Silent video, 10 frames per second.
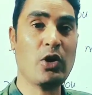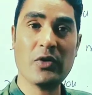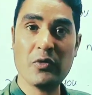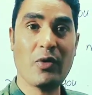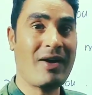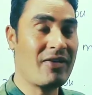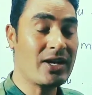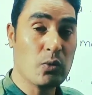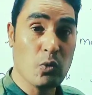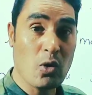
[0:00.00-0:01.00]
If you
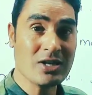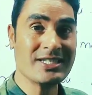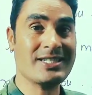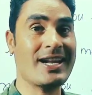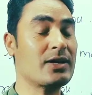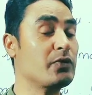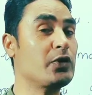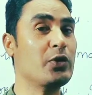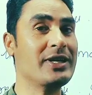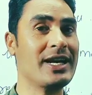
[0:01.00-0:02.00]
haven't watched that
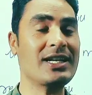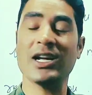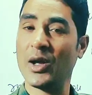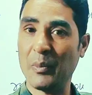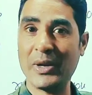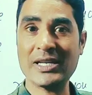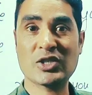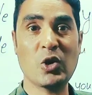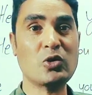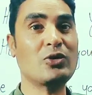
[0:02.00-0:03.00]
video yet, please
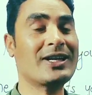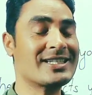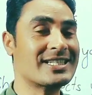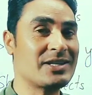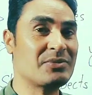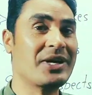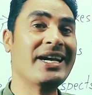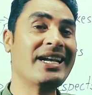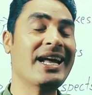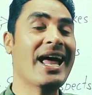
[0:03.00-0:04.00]
go to the
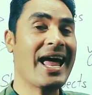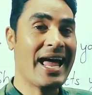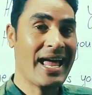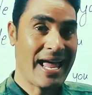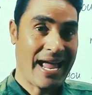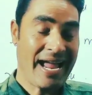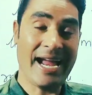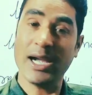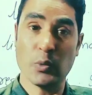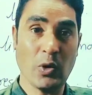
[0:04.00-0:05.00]
description
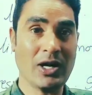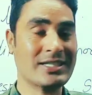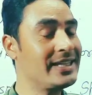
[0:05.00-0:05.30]
and watch.